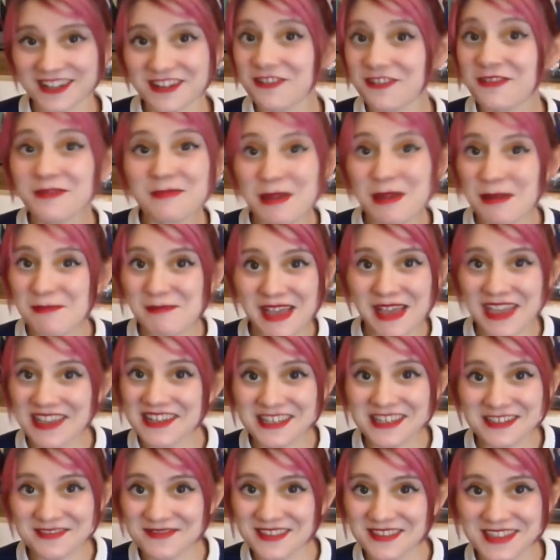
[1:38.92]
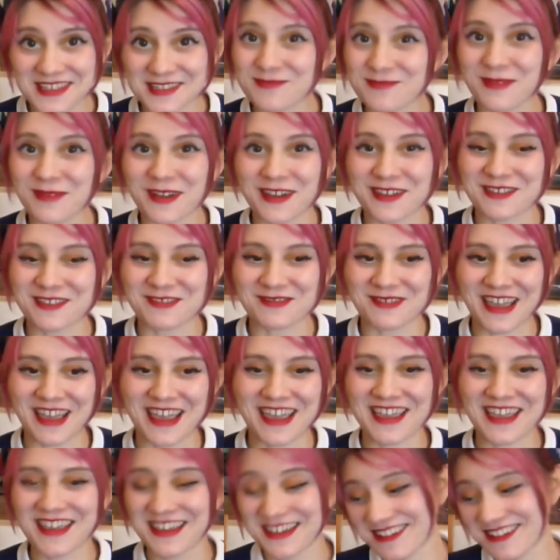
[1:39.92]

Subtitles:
I don't remember any of these, by the way.